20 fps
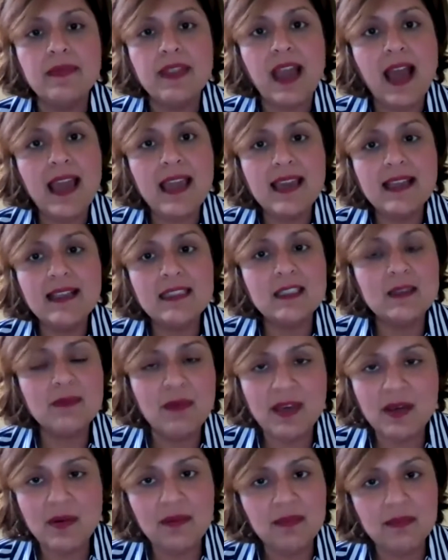I could
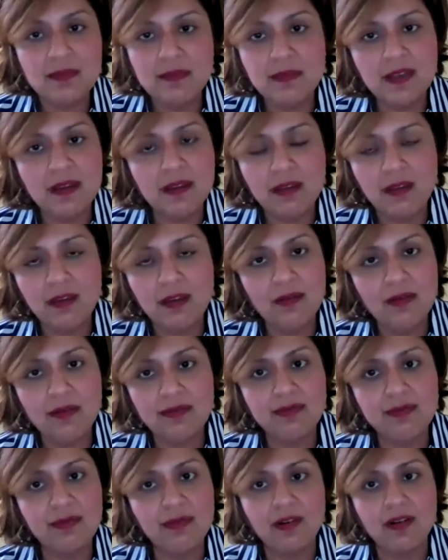speak with you
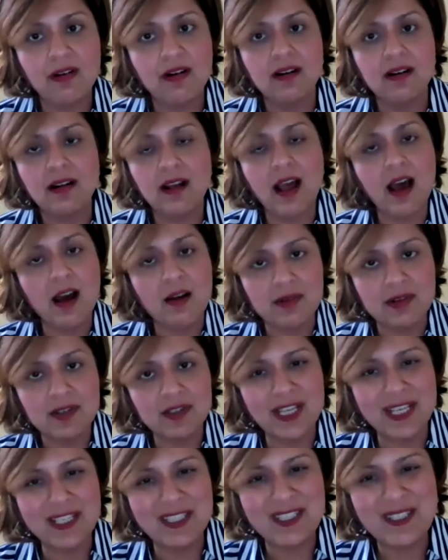for
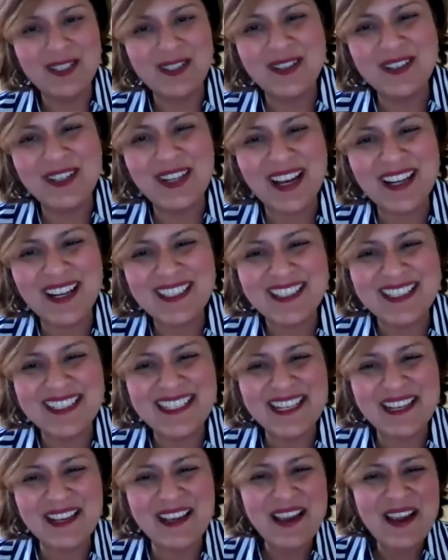hours, as you know, Dr.
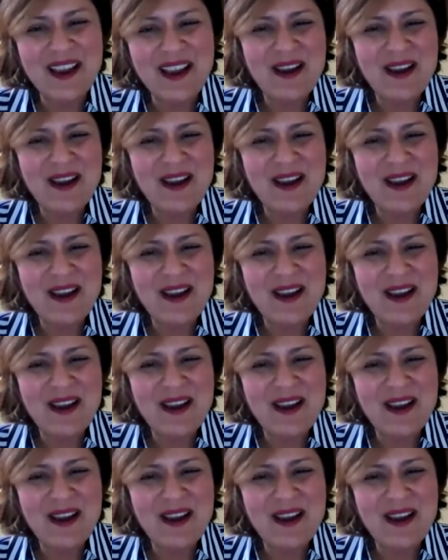T,